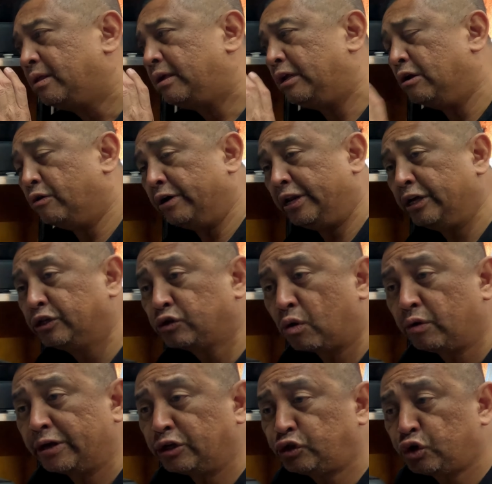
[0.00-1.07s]
You know, it is
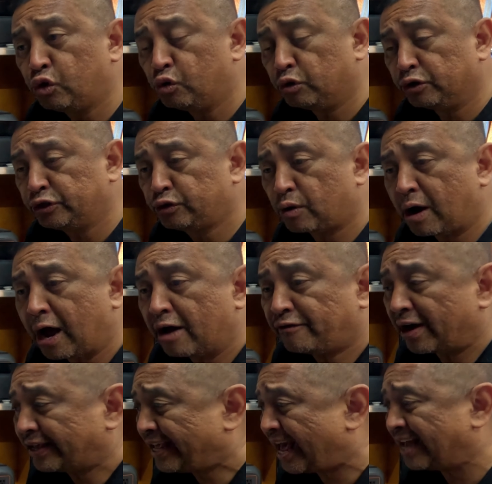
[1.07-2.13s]
only a 2-wheel
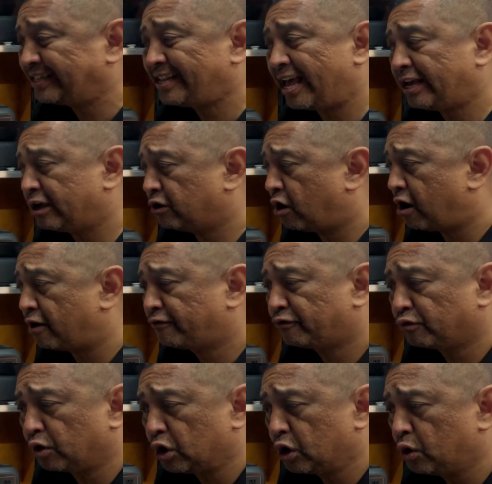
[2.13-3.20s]
drive. I can't take it
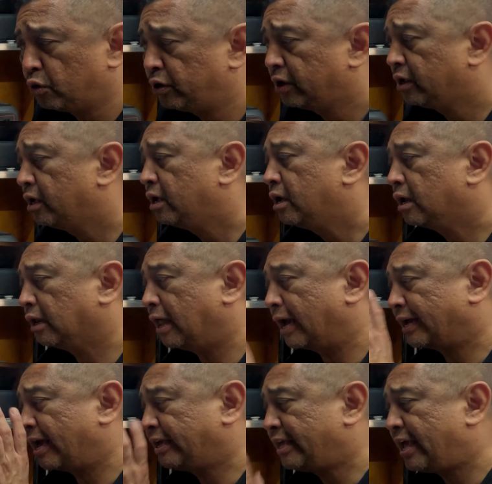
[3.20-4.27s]
off-road like I